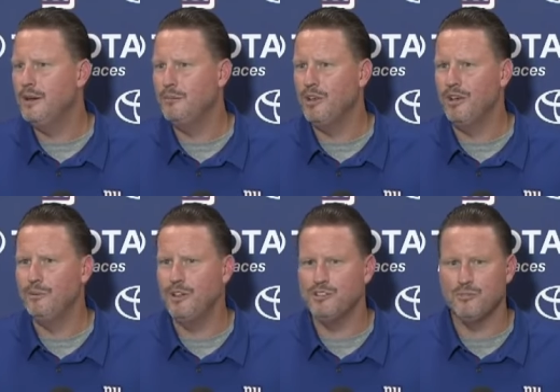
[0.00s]
Yeah,
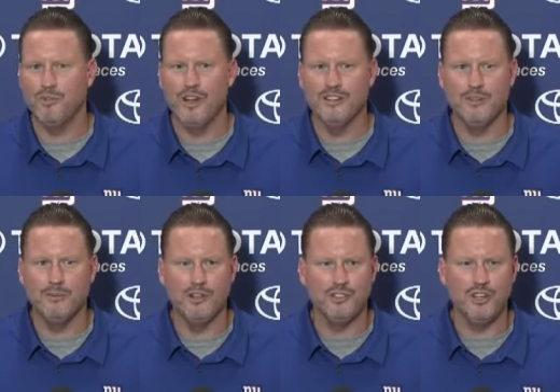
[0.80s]
I'm not surprised. I'm
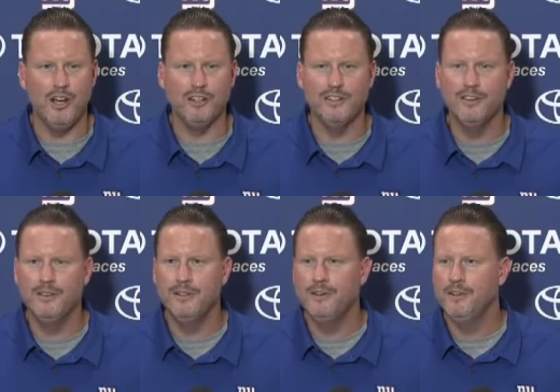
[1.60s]
not shocked.
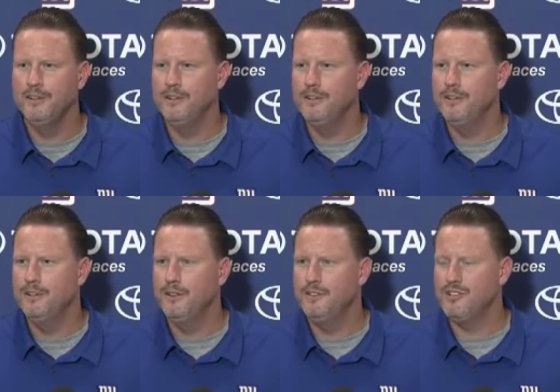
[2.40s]

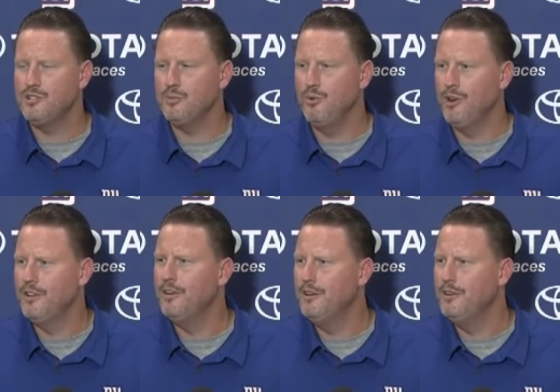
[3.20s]

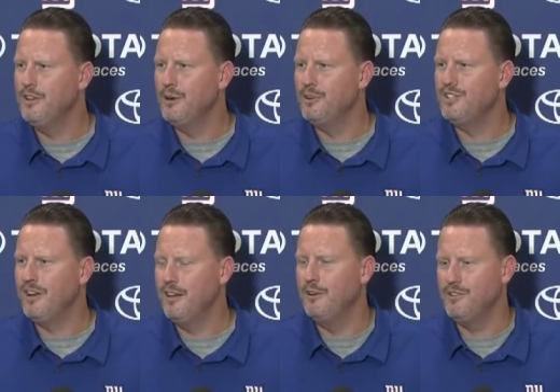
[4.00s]
Disappointed.
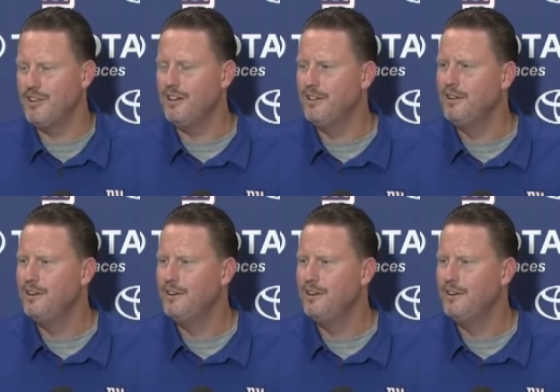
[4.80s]
Irritated.